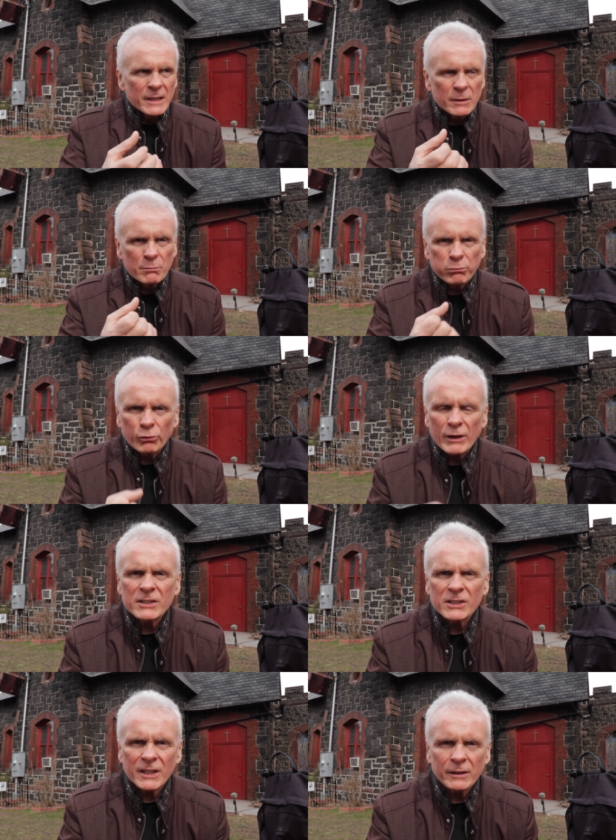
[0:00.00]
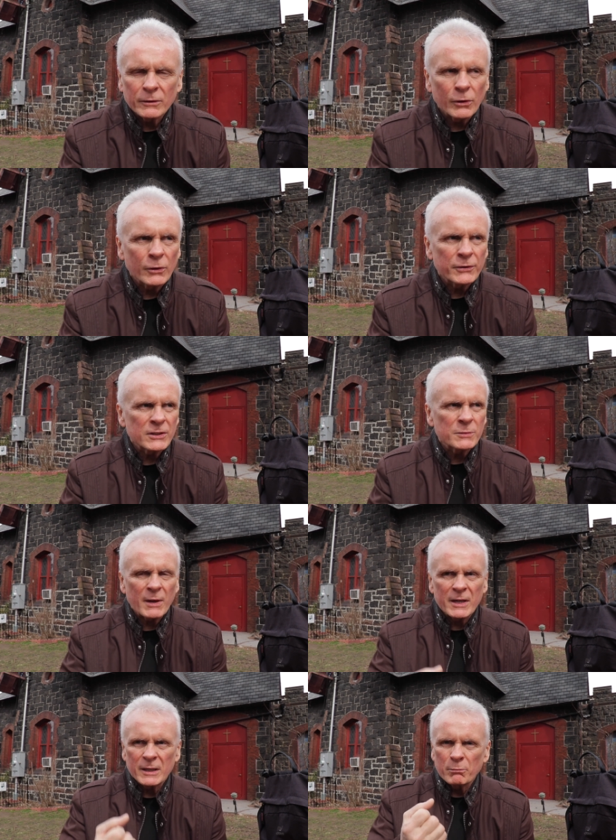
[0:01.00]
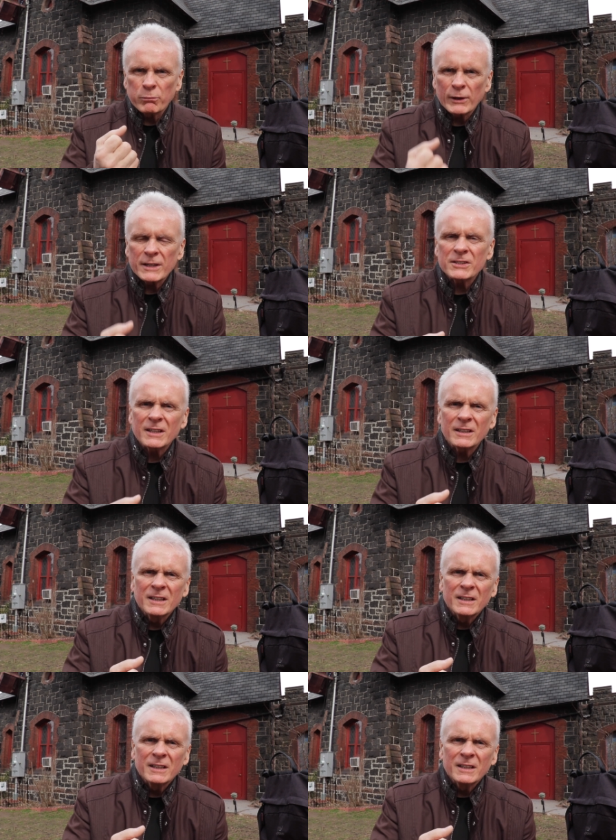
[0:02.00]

embrace that growth is by embracing